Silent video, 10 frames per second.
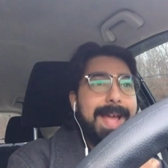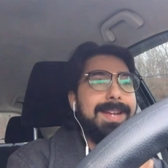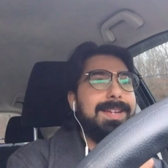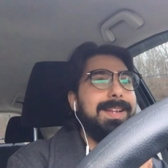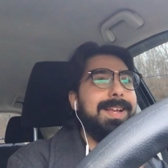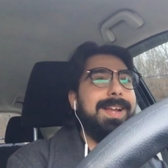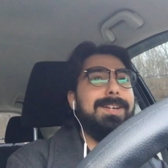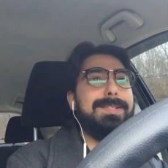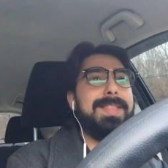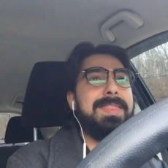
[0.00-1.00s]
and
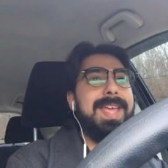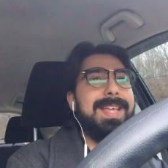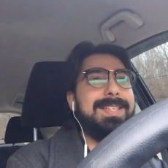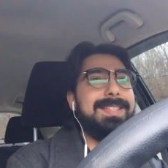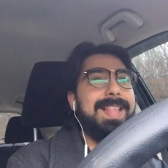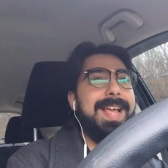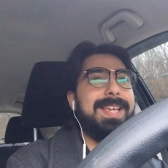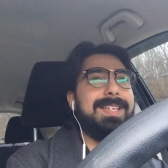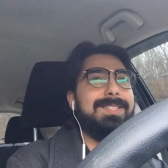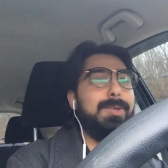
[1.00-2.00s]
here's the thing is like
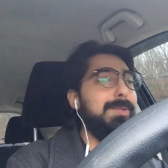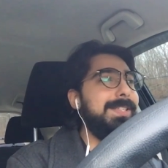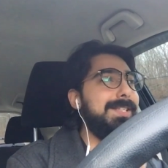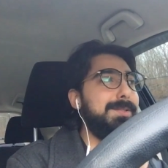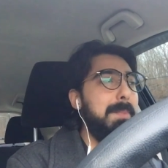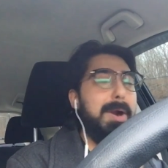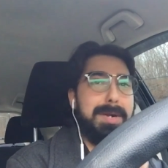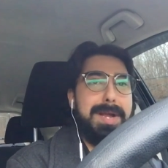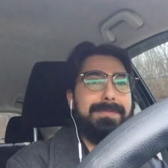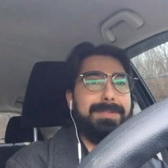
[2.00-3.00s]
Tulsi's smart
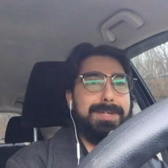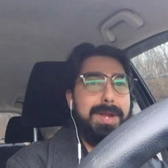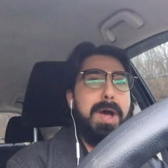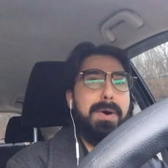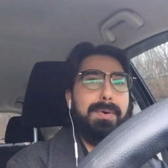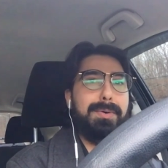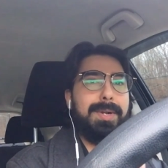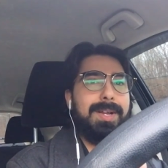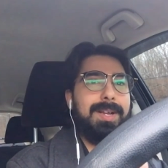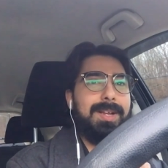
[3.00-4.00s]
enough to know
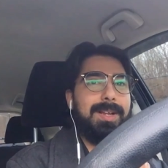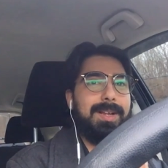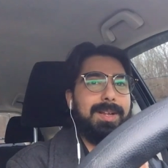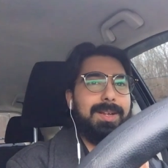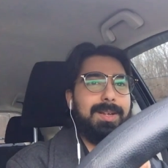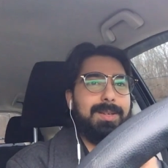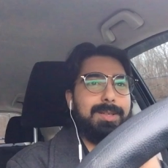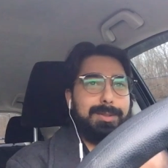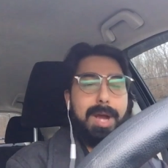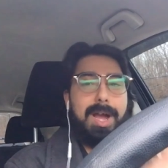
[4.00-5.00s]

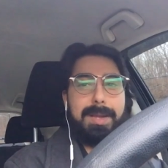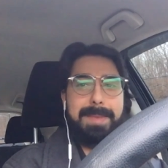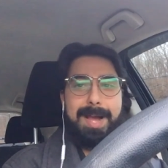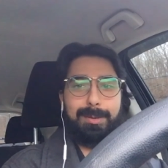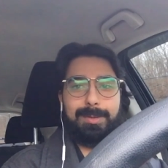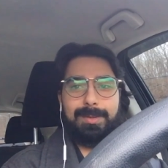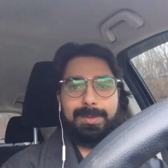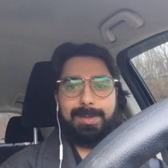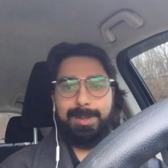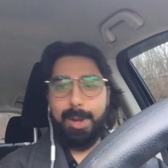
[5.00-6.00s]
to talk about
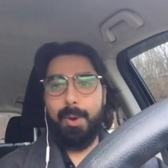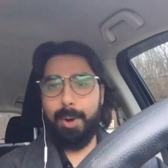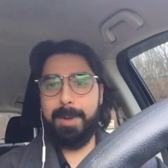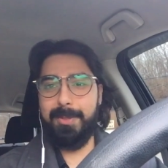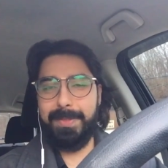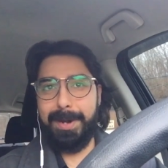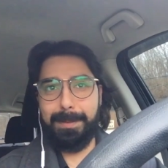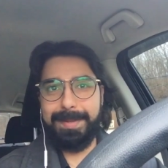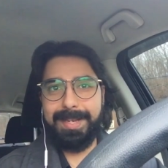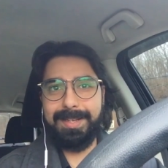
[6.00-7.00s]
the hormone
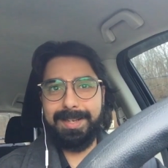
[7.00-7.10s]
therapy.